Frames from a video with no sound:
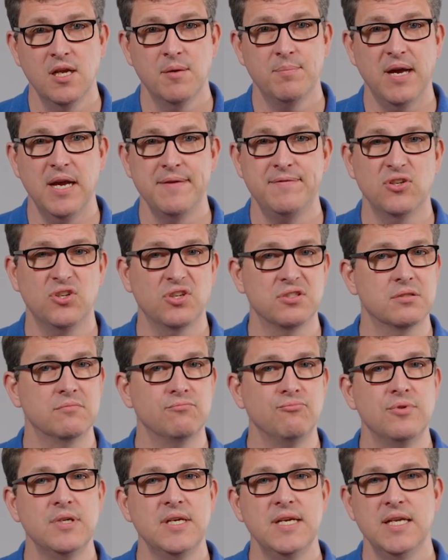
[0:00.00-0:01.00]
But if you've got
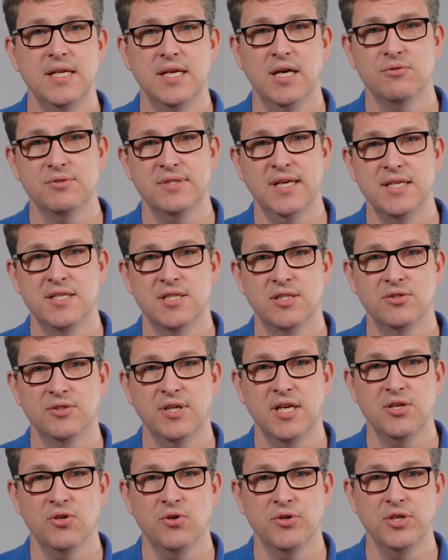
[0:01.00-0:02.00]
some really old data
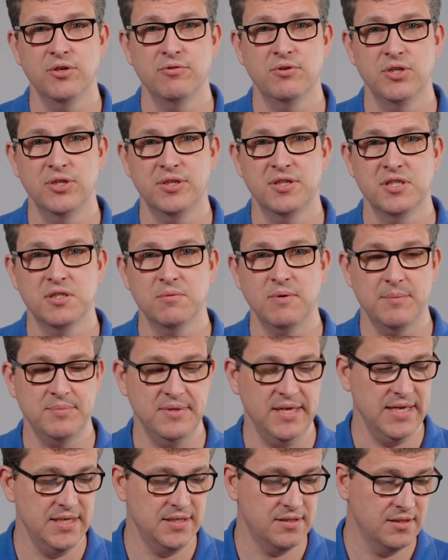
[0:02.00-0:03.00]
logging or you are looking to
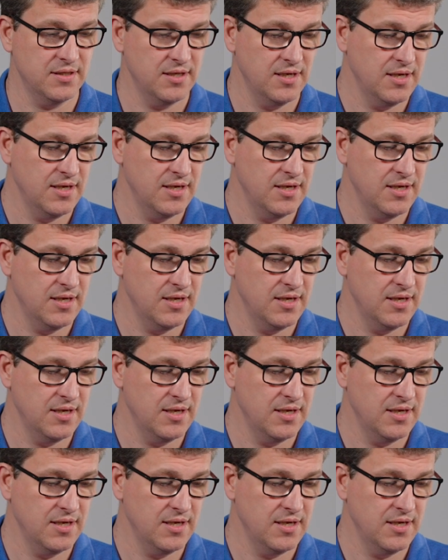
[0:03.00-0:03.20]
update,